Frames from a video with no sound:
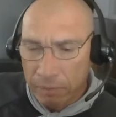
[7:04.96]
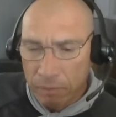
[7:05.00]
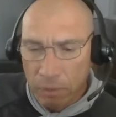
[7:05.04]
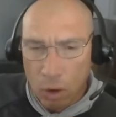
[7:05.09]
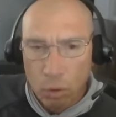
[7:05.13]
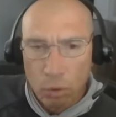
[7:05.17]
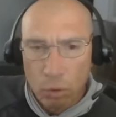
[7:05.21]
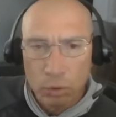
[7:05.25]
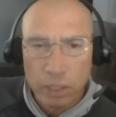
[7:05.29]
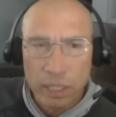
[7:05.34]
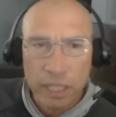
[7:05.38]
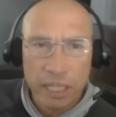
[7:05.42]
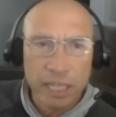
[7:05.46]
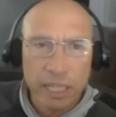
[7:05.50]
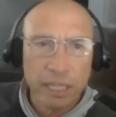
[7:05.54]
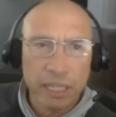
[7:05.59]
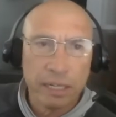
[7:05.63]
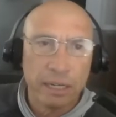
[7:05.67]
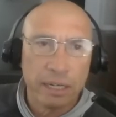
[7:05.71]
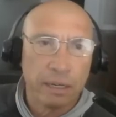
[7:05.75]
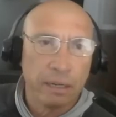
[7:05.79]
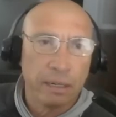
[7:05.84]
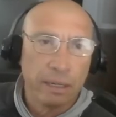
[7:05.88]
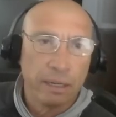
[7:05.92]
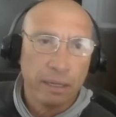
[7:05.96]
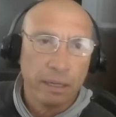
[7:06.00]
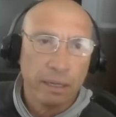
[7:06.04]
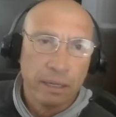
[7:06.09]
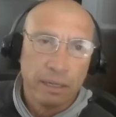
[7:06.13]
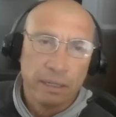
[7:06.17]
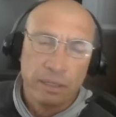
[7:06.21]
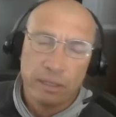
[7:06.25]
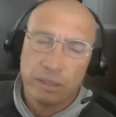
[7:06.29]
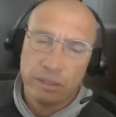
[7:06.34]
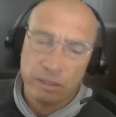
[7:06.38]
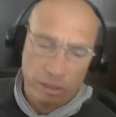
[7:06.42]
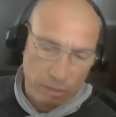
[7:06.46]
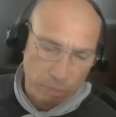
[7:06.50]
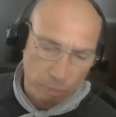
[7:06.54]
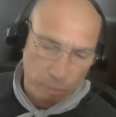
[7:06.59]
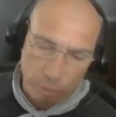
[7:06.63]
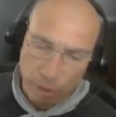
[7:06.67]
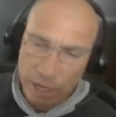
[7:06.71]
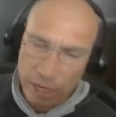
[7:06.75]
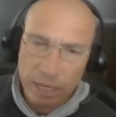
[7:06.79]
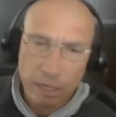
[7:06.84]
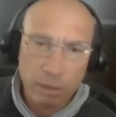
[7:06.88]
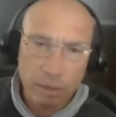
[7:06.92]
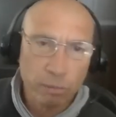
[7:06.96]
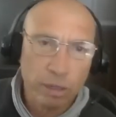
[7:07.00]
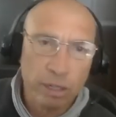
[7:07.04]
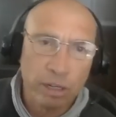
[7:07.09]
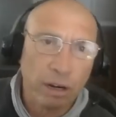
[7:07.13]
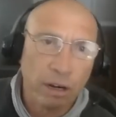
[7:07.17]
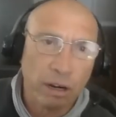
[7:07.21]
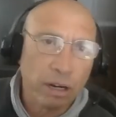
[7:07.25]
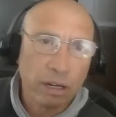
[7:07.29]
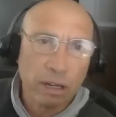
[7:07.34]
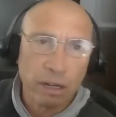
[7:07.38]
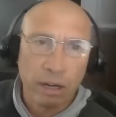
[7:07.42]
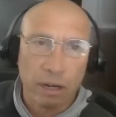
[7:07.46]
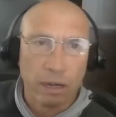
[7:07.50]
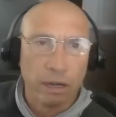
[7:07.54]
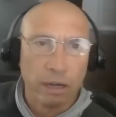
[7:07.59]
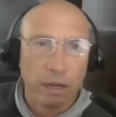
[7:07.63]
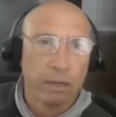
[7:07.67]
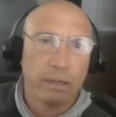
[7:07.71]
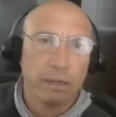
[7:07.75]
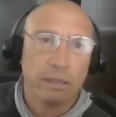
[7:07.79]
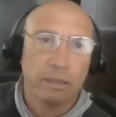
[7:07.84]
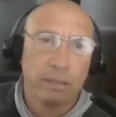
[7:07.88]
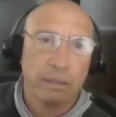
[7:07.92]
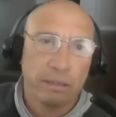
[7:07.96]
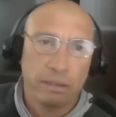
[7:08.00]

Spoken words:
OD'd, and he's spraying them with Narcon.